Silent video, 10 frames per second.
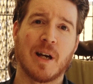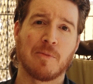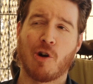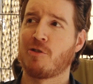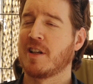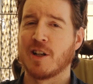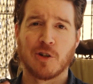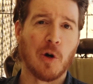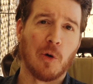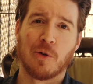I'm currently a
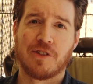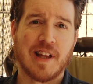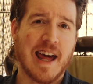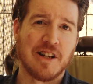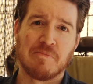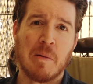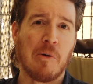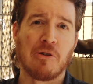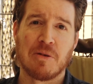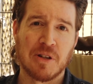gold status
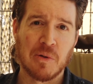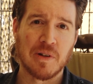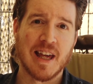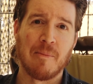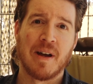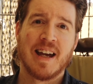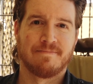member or something with them.